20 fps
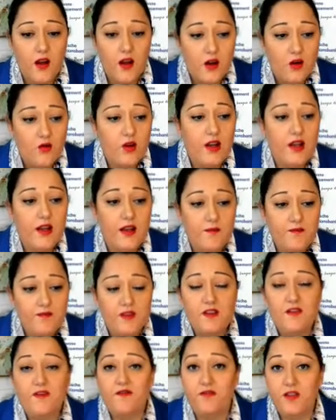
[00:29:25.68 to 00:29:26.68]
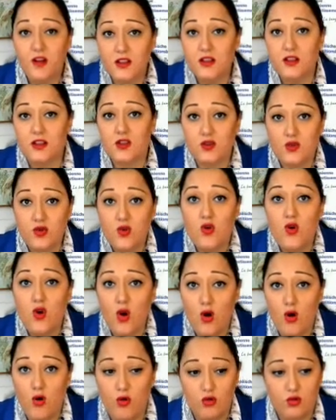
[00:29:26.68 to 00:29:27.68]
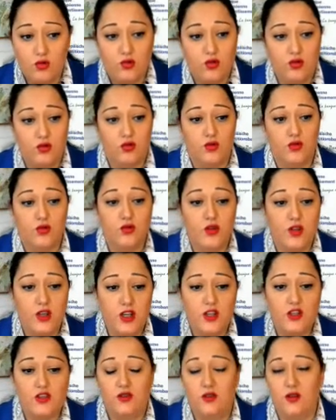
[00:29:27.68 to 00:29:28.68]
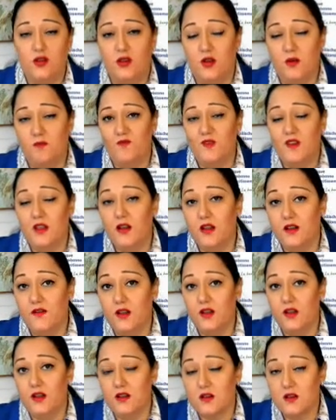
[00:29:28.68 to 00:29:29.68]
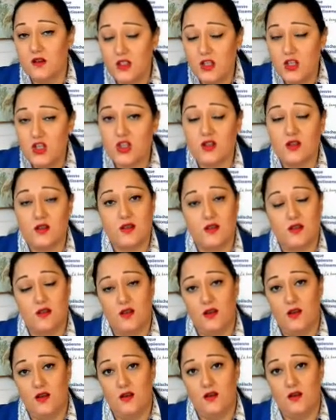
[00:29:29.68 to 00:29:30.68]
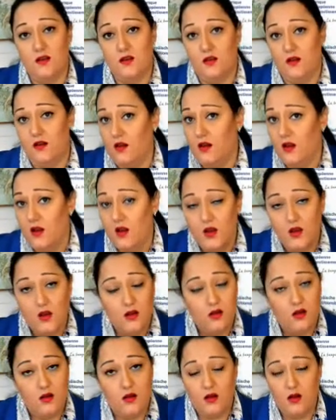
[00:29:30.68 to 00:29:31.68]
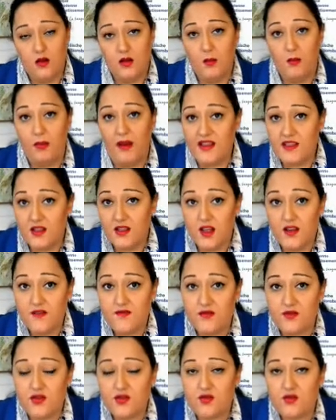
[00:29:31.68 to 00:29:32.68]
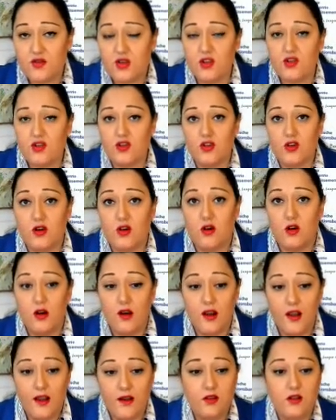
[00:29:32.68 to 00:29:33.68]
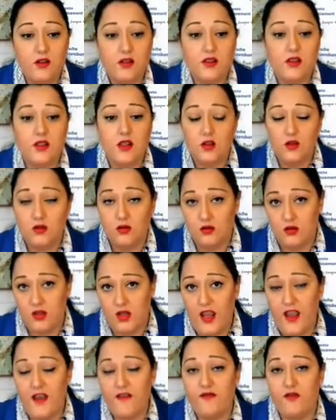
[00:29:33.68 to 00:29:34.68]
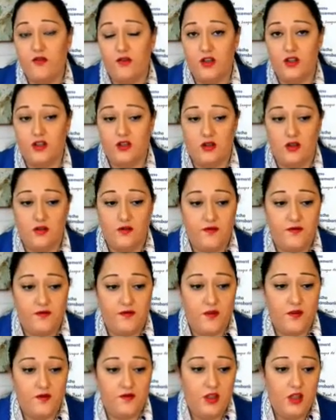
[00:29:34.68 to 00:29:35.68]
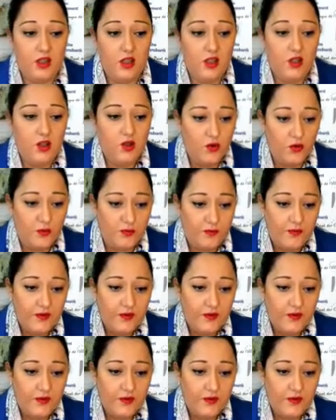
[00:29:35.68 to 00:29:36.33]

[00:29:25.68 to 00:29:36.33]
really further to go to reach the living conditions and the basic infrastructure levels to the average of the EU.